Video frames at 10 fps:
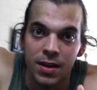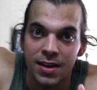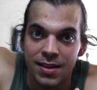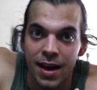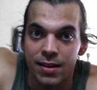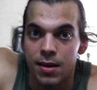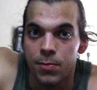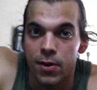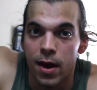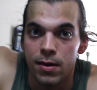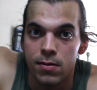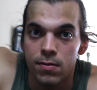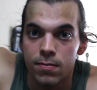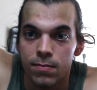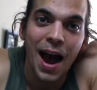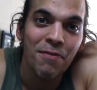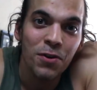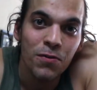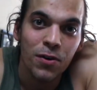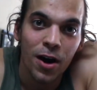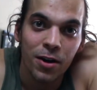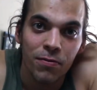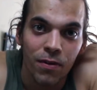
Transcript: the exact same size. After you've cut your